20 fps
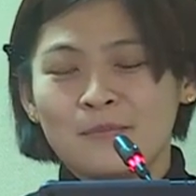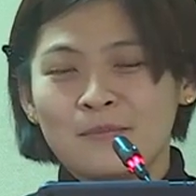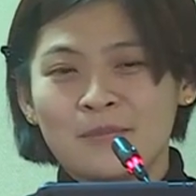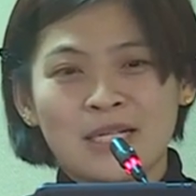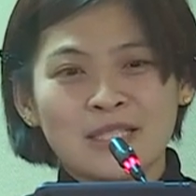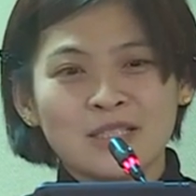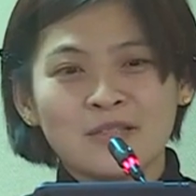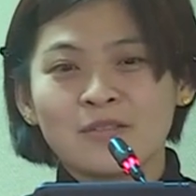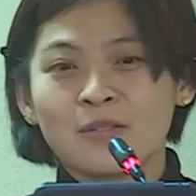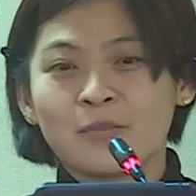
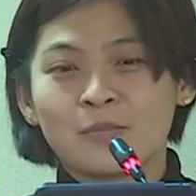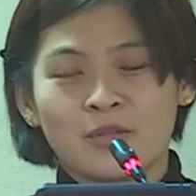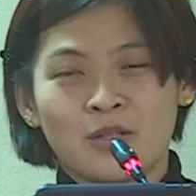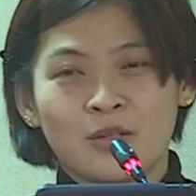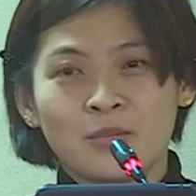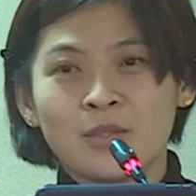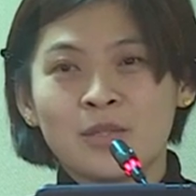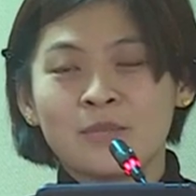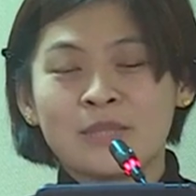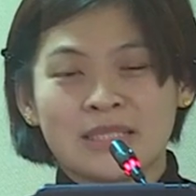Part of the
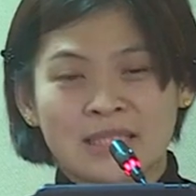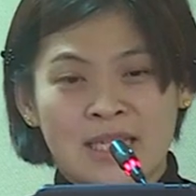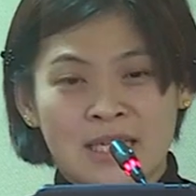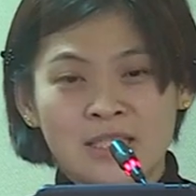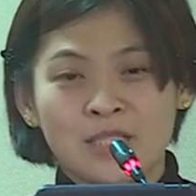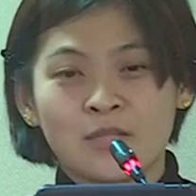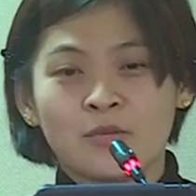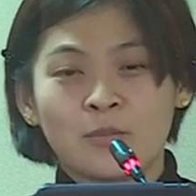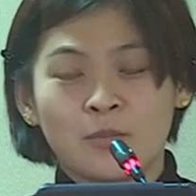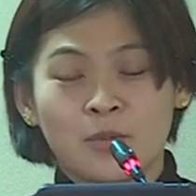problem is
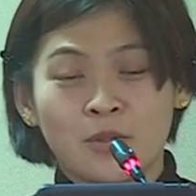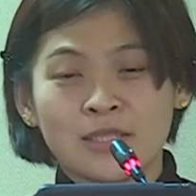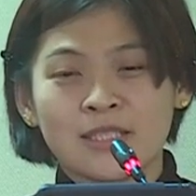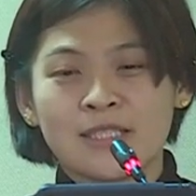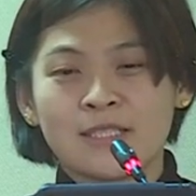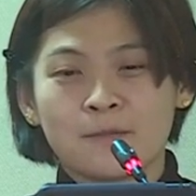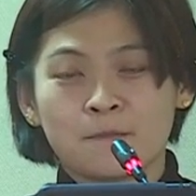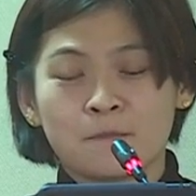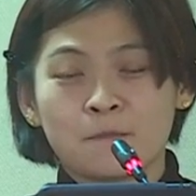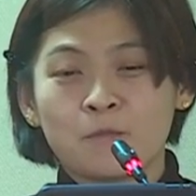
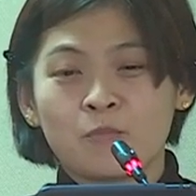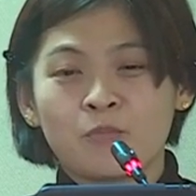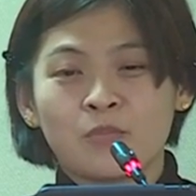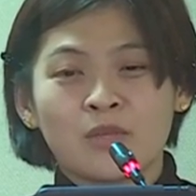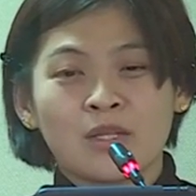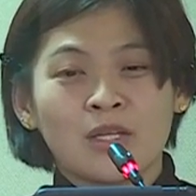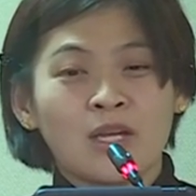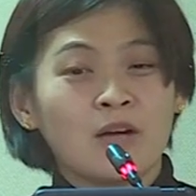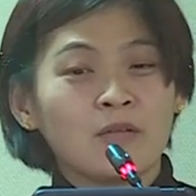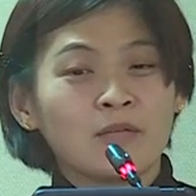underreporting.
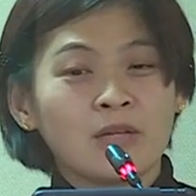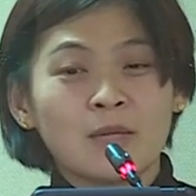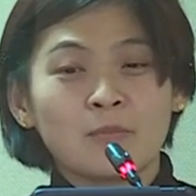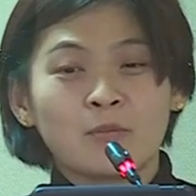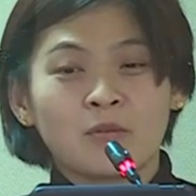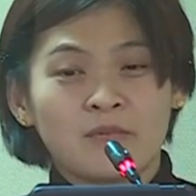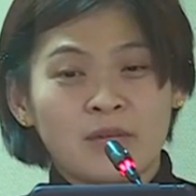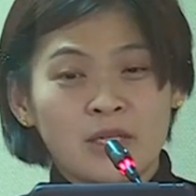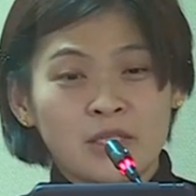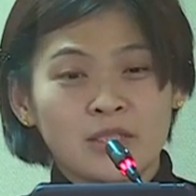Healthcare
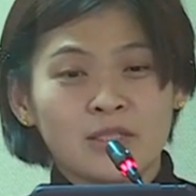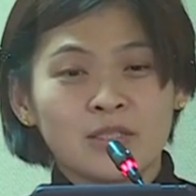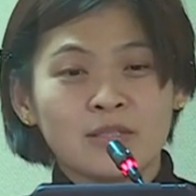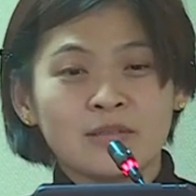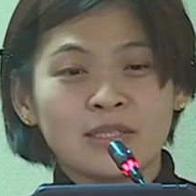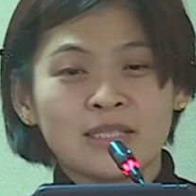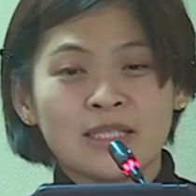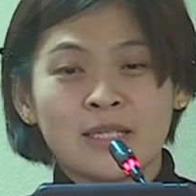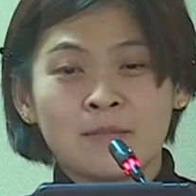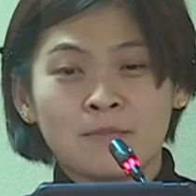
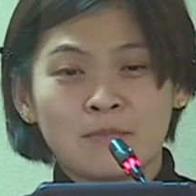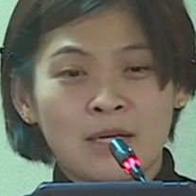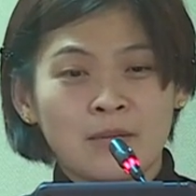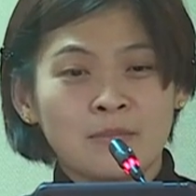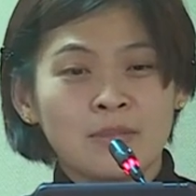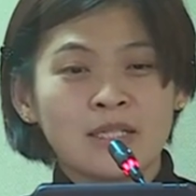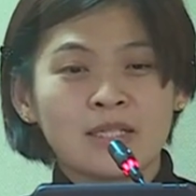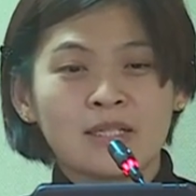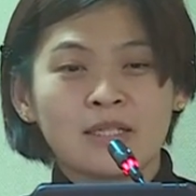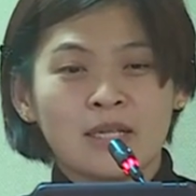professionals in
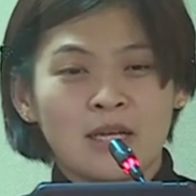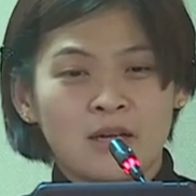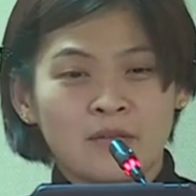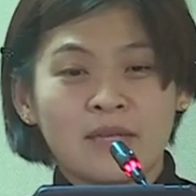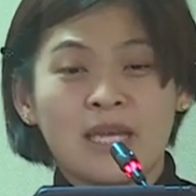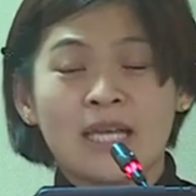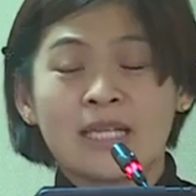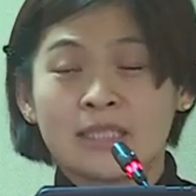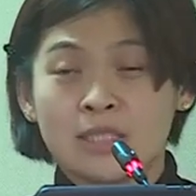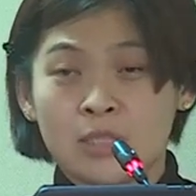public
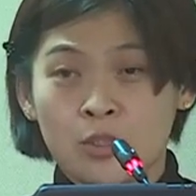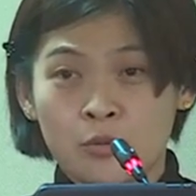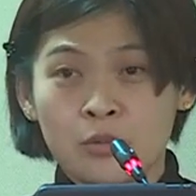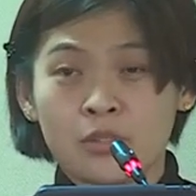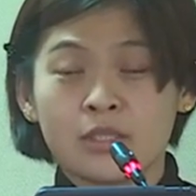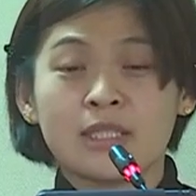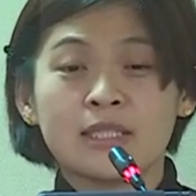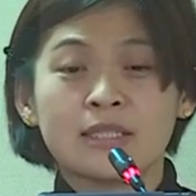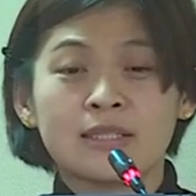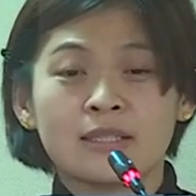healthcare
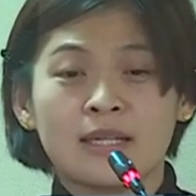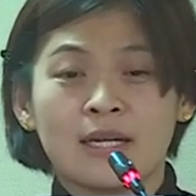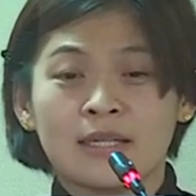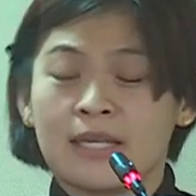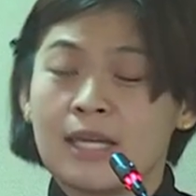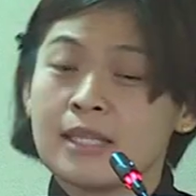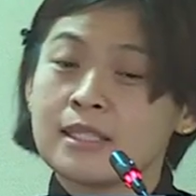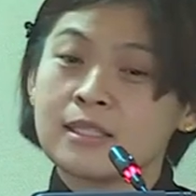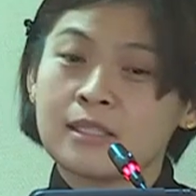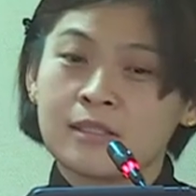institutions are
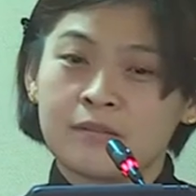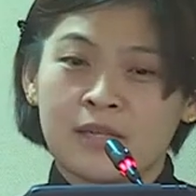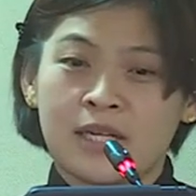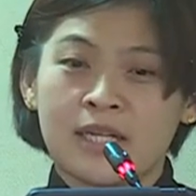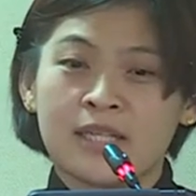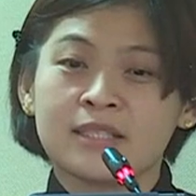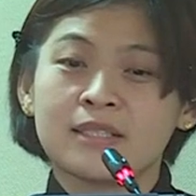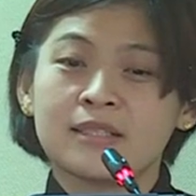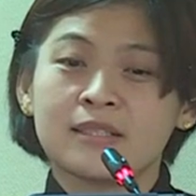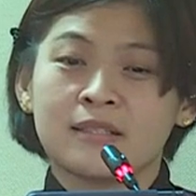
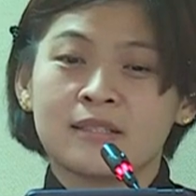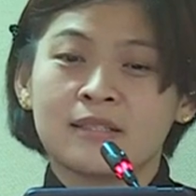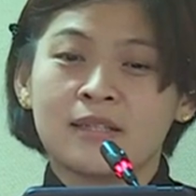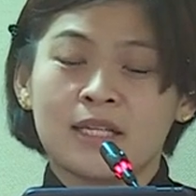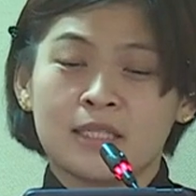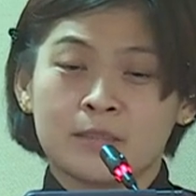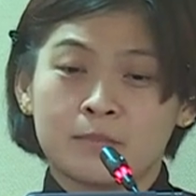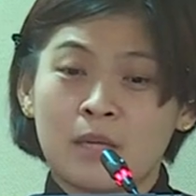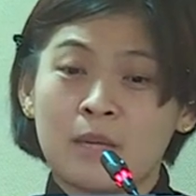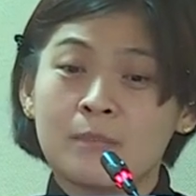categorized
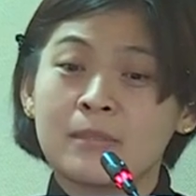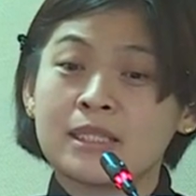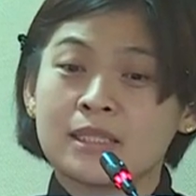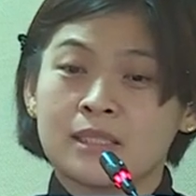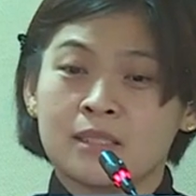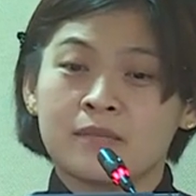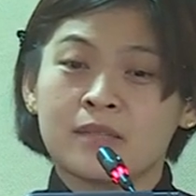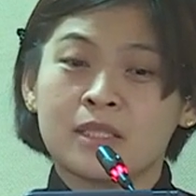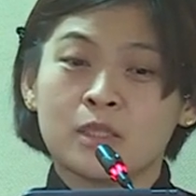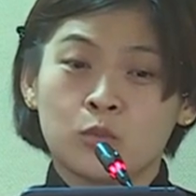as public
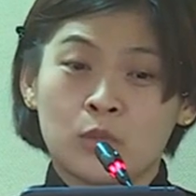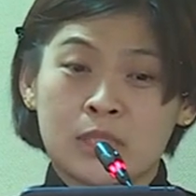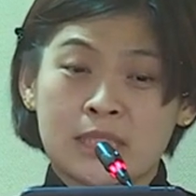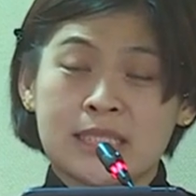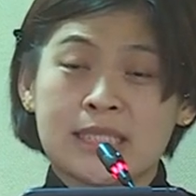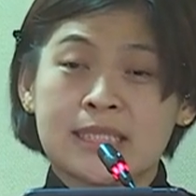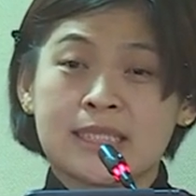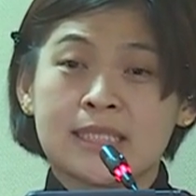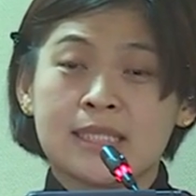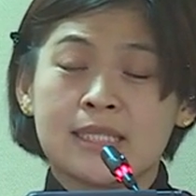service
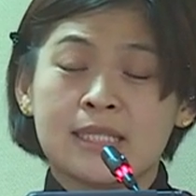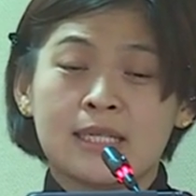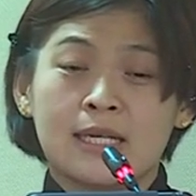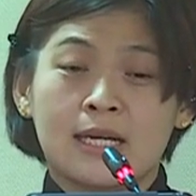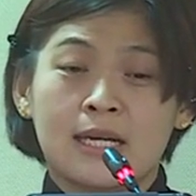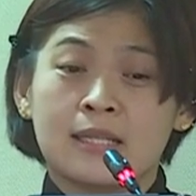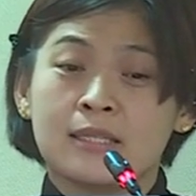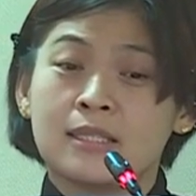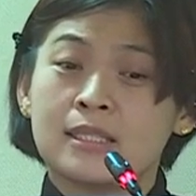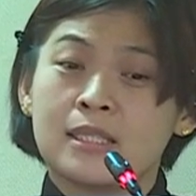workers
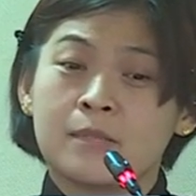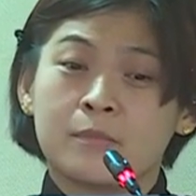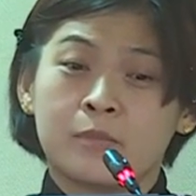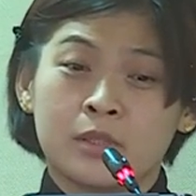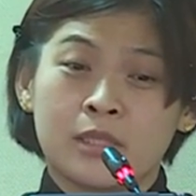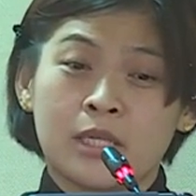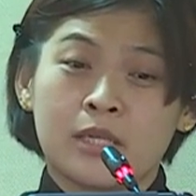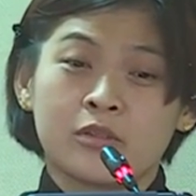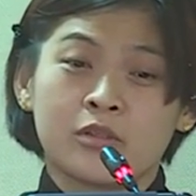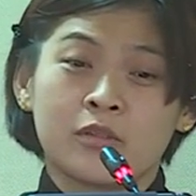under the
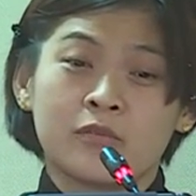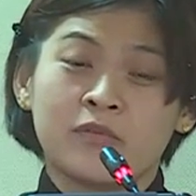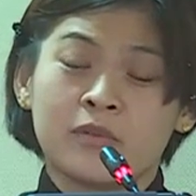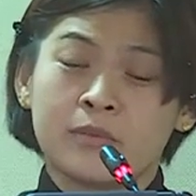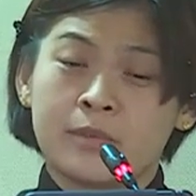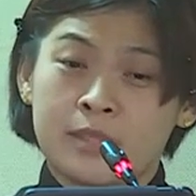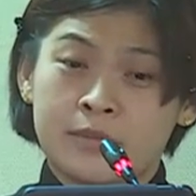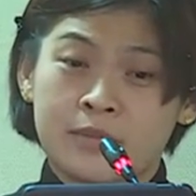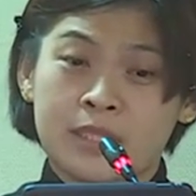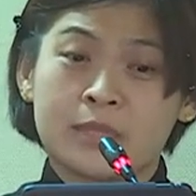Protection
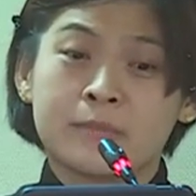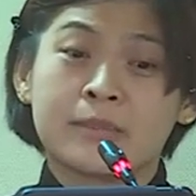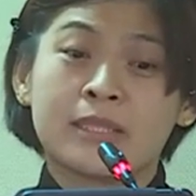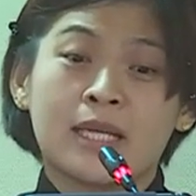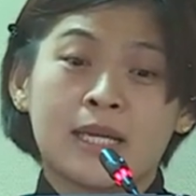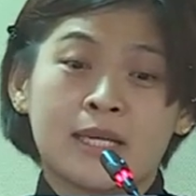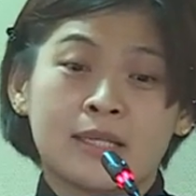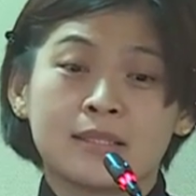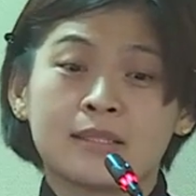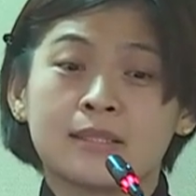from
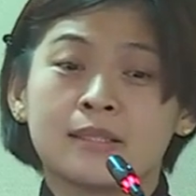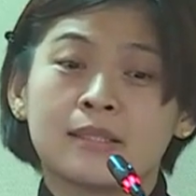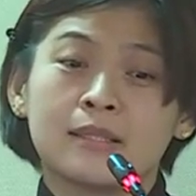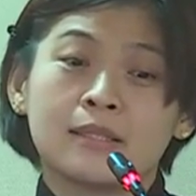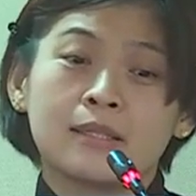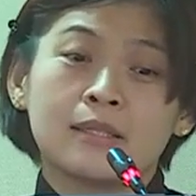Harassment Act.